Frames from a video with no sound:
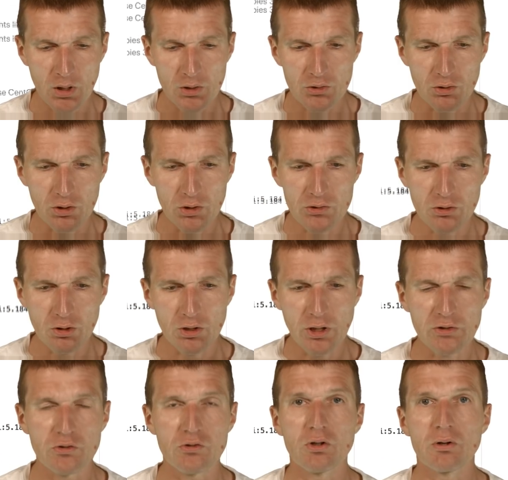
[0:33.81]
So this is not
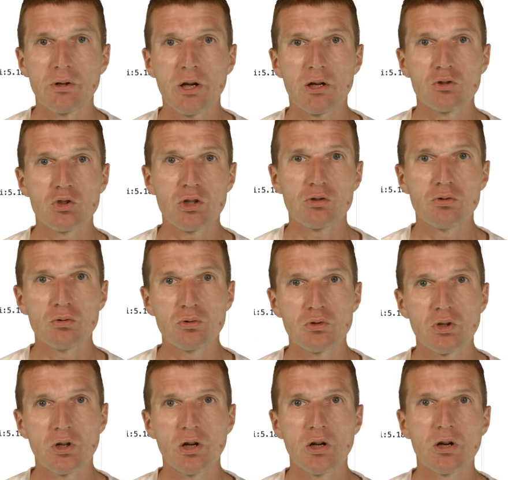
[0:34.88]
necessary. I could just
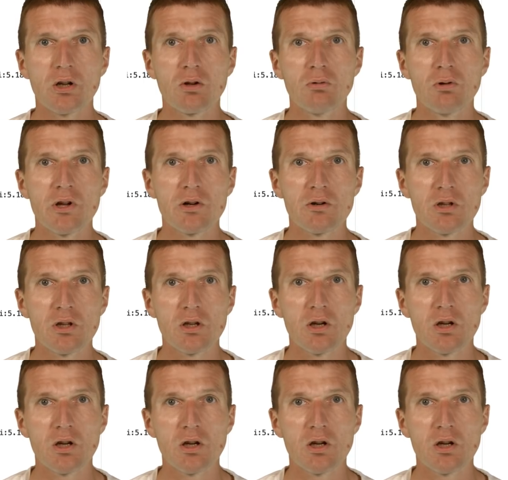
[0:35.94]
use a regular